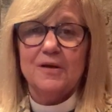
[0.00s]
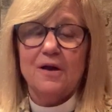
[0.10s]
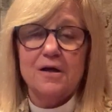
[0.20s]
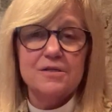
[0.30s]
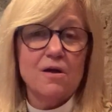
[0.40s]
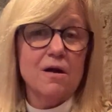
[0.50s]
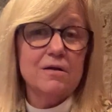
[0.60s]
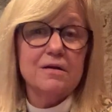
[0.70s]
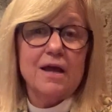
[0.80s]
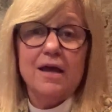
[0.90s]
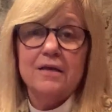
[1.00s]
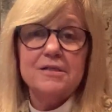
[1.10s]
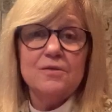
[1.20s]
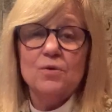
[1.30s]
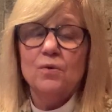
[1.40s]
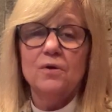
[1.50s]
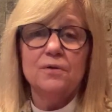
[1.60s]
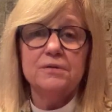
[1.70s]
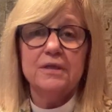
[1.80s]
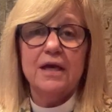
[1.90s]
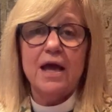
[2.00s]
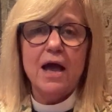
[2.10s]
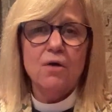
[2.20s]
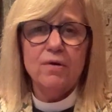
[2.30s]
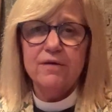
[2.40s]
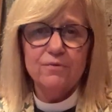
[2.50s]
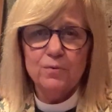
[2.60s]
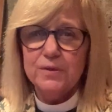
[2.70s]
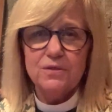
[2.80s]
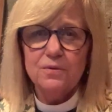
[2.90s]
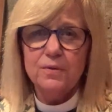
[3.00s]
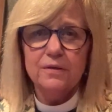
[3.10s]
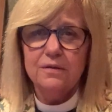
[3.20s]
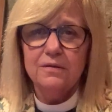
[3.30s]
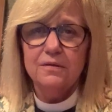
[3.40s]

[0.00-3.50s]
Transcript: God's heart and hands in the world, however we do it.